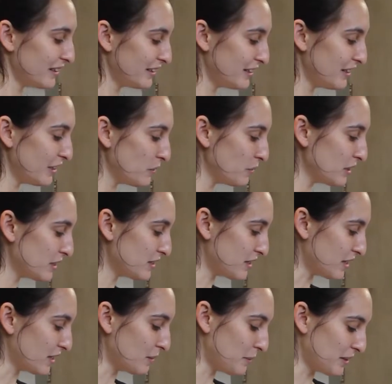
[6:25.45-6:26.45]
And here we're going to
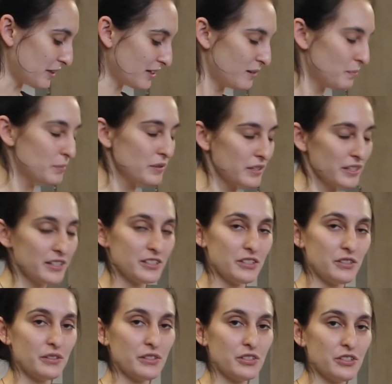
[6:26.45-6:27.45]
talk about a couple things
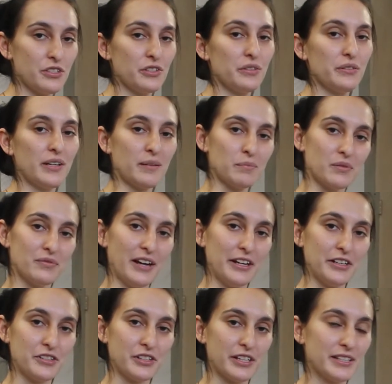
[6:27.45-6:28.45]
you can do and
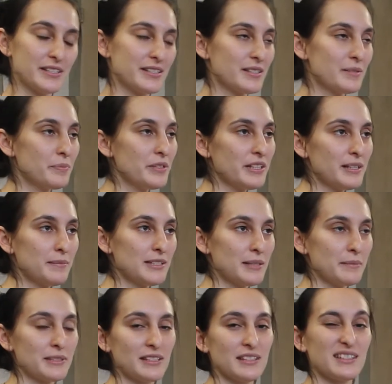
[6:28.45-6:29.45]
provide your kitten to bring them
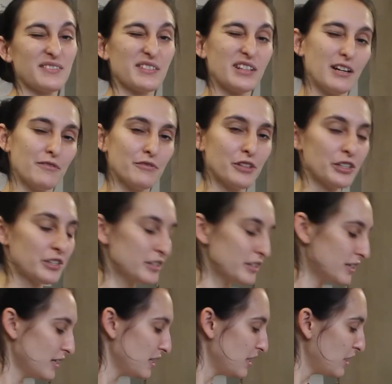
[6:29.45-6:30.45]
some sense of comfort.
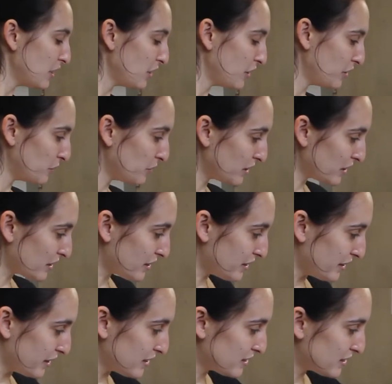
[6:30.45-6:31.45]
One of the
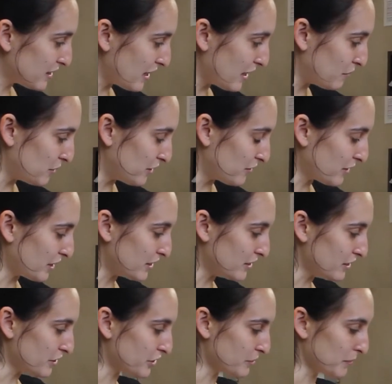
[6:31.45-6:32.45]
things that we've kind of
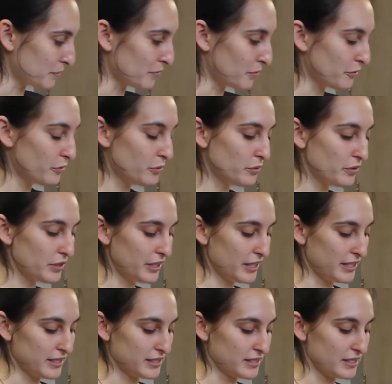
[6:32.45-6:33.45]
touched upon before
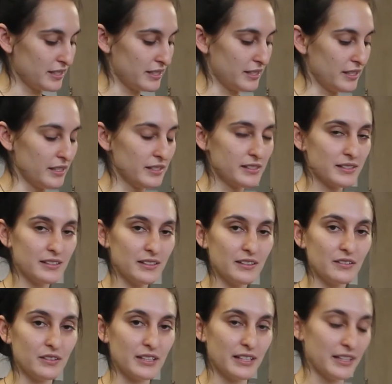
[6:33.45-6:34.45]
is the
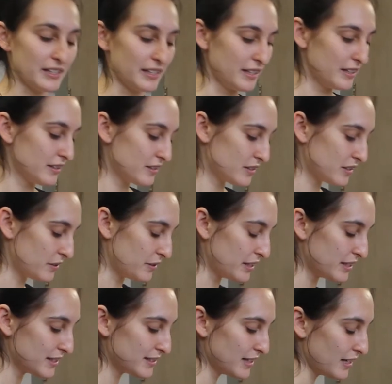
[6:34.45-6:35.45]
Snuggle Kitty. So
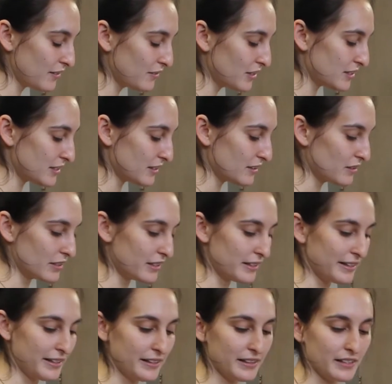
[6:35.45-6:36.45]
inside of the Snuggle
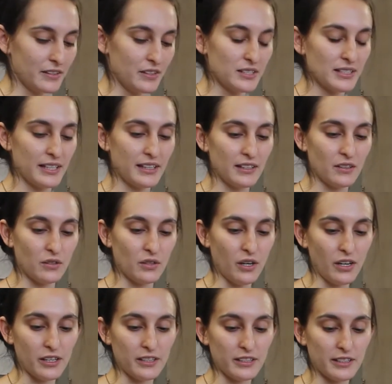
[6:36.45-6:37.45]
Kitty, there is a little
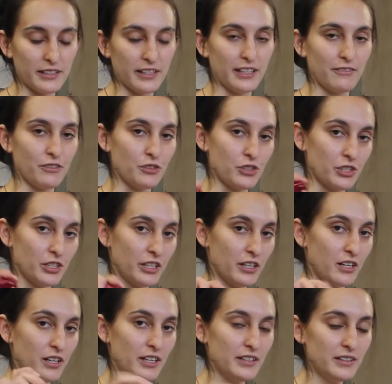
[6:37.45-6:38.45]
heart that if you turn it
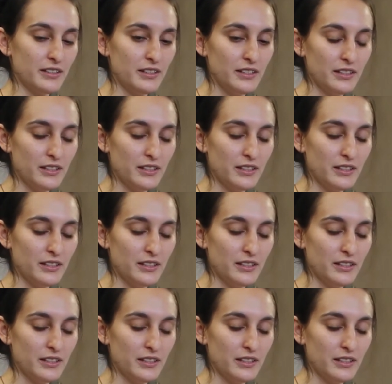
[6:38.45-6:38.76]
on,